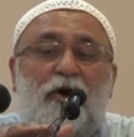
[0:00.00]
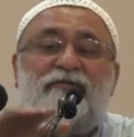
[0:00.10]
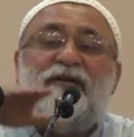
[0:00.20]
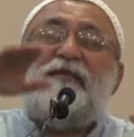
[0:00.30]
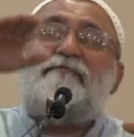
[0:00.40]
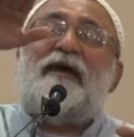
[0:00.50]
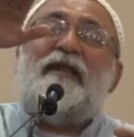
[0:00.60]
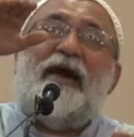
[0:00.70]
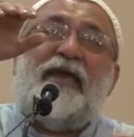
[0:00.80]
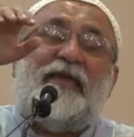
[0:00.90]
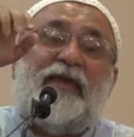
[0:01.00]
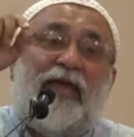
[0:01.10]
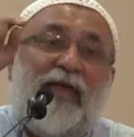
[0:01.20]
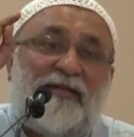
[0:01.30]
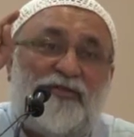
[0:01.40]
over the malaika
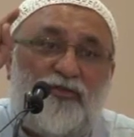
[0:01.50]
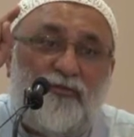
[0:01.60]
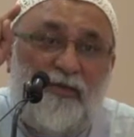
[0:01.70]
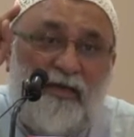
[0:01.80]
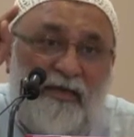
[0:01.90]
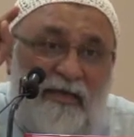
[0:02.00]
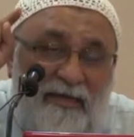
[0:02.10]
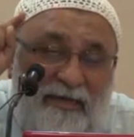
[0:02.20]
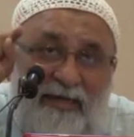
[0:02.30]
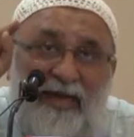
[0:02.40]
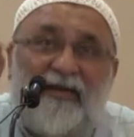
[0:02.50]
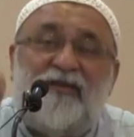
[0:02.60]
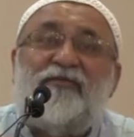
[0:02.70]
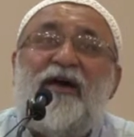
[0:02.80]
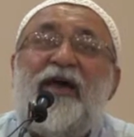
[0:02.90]
had to be
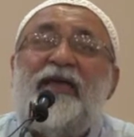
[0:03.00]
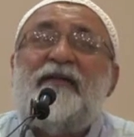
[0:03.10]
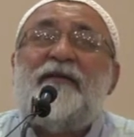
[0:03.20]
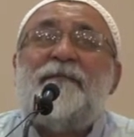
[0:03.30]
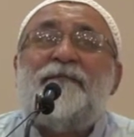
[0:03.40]
clarified,